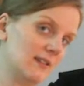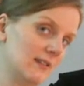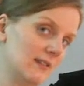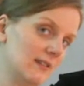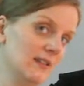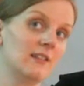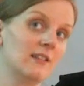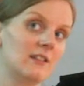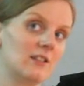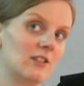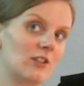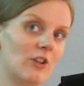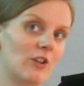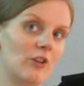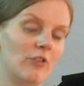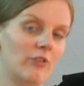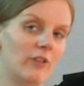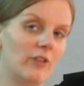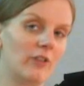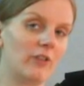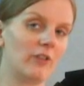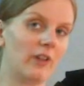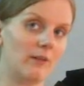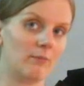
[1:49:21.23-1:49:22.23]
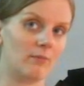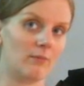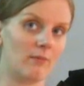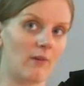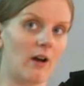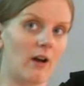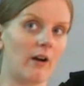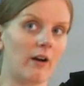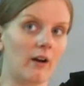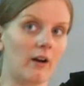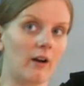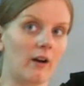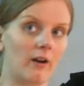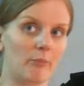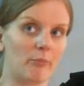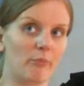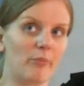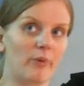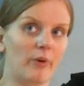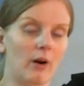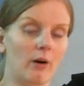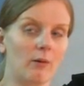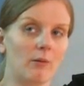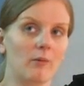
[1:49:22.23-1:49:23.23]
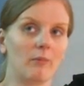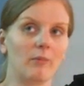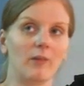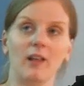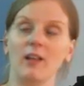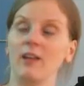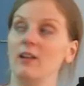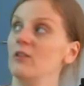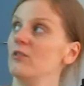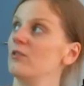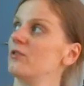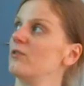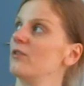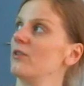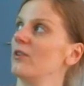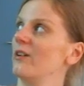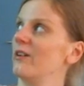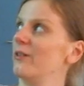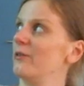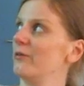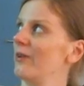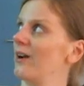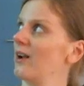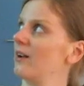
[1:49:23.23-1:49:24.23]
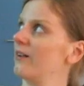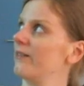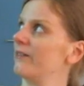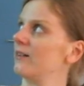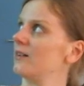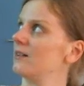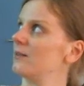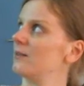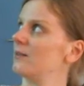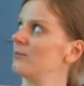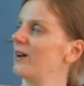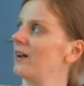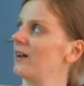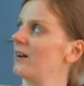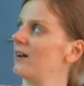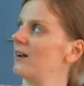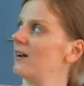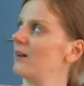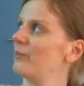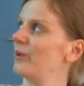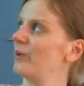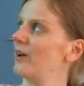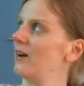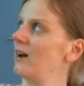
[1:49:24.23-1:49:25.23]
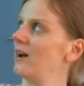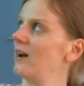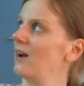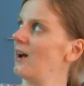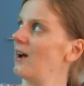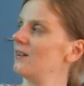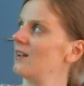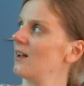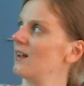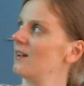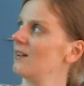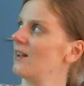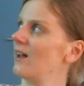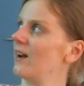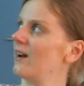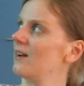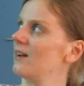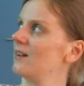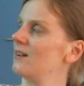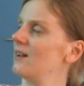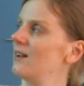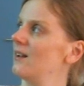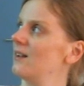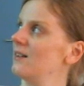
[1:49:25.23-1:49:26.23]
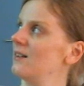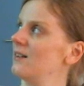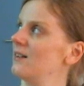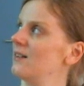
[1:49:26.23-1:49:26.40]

so they are probably useful and relevant, but I think that it